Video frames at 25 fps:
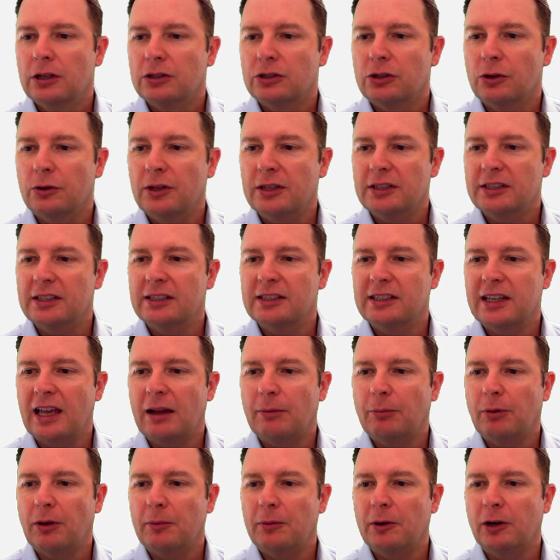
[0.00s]
So in this
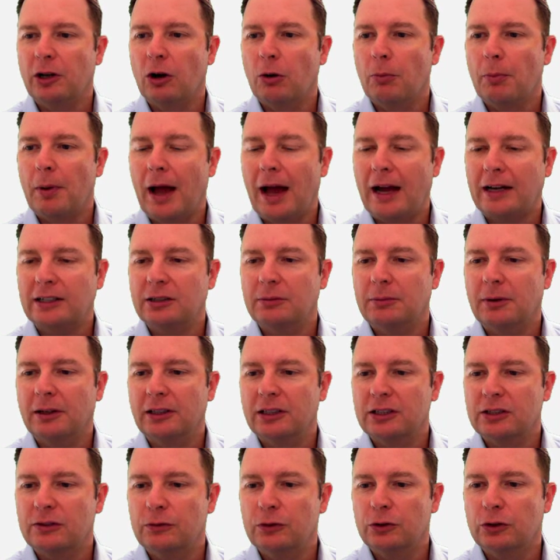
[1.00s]
example, I'm going to go back to my
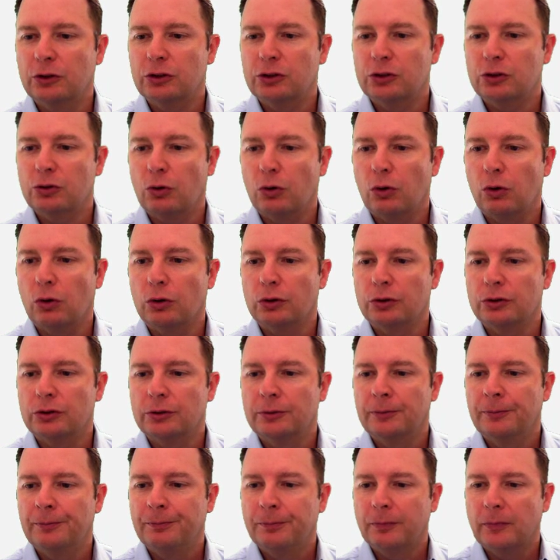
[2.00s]
list view
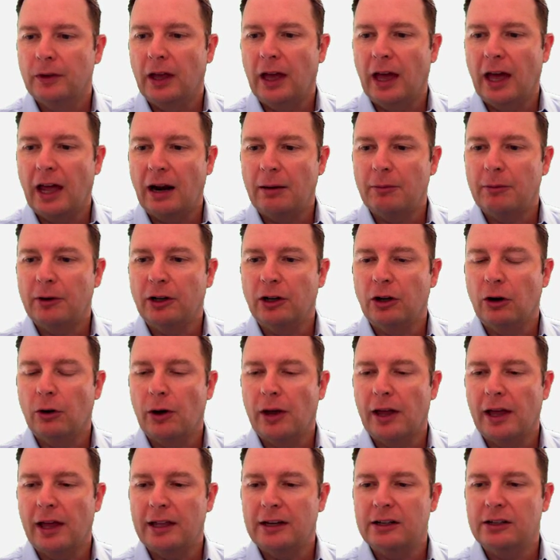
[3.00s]
controls, and I'm going to go
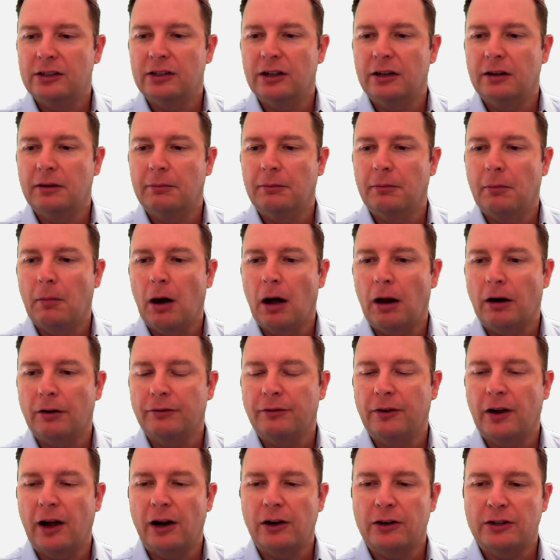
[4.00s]
ahead and
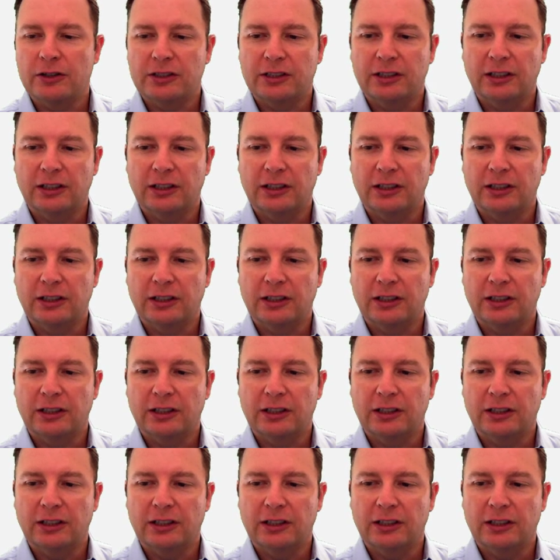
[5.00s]
modify or